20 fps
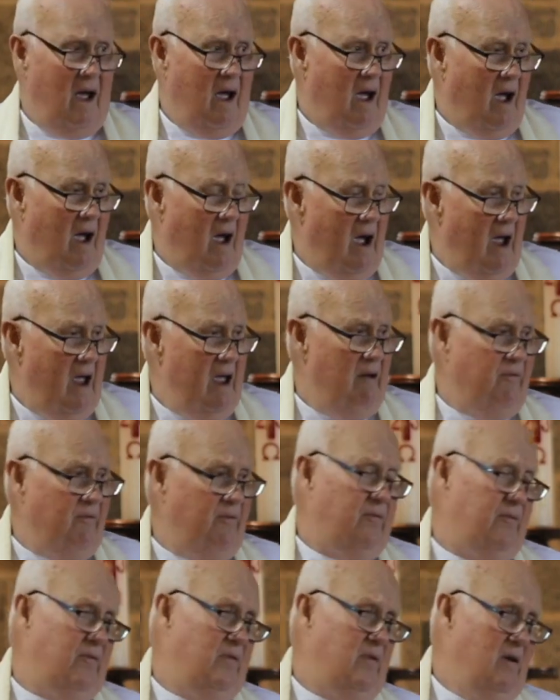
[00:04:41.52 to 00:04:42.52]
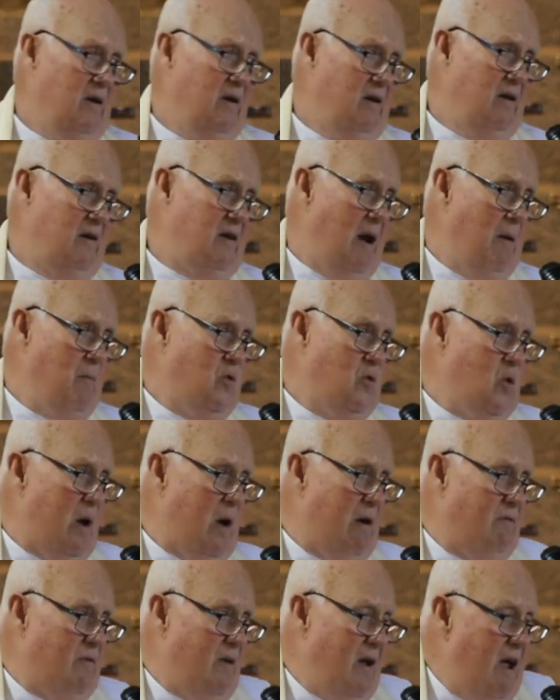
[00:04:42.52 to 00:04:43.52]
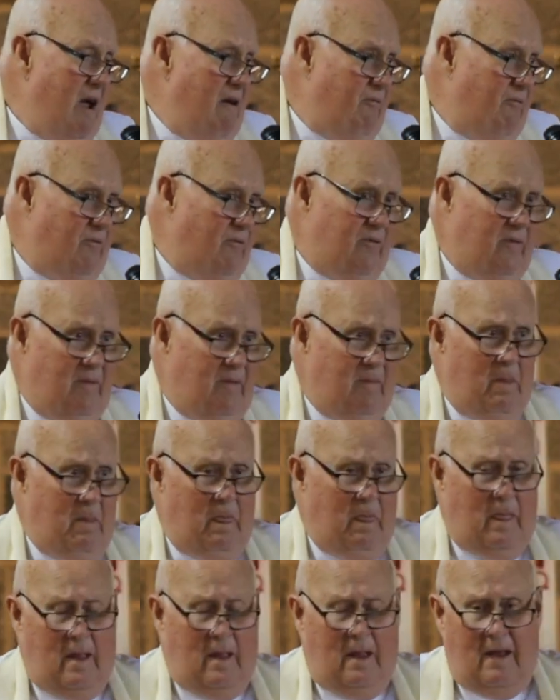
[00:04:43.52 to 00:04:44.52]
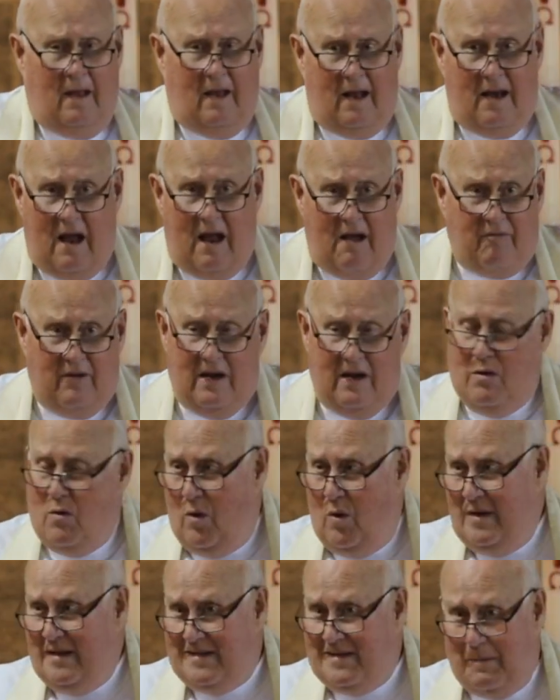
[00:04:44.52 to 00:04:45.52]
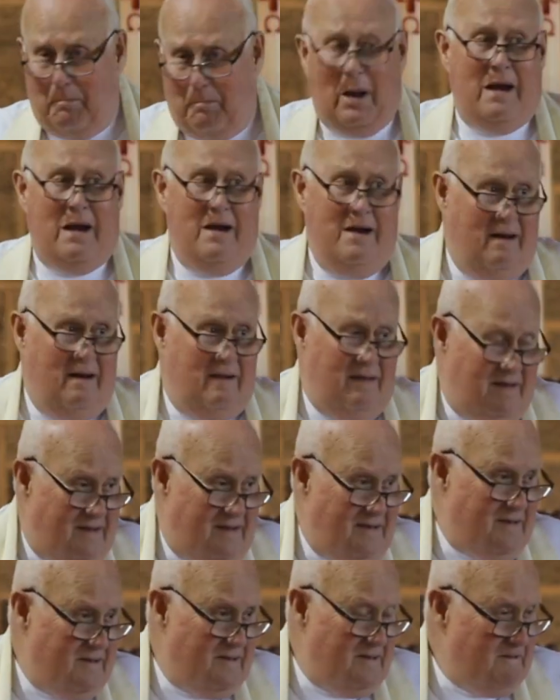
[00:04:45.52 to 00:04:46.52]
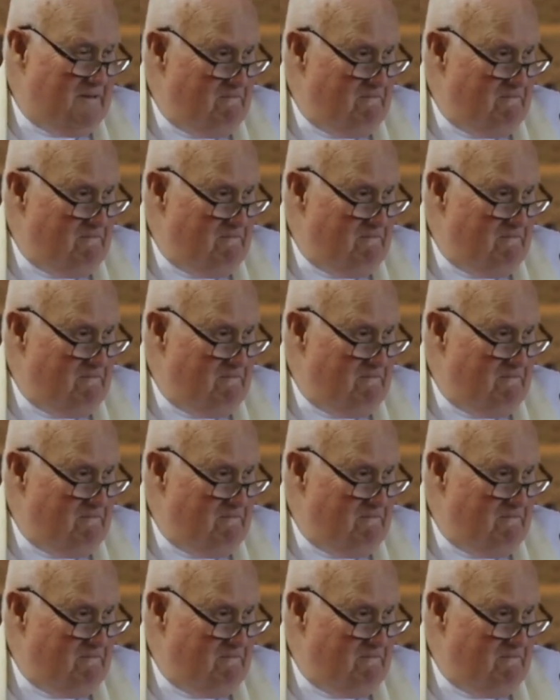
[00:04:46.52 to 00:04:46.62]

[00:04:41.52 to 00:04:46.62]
"I have come to have life and have it in all its abundance."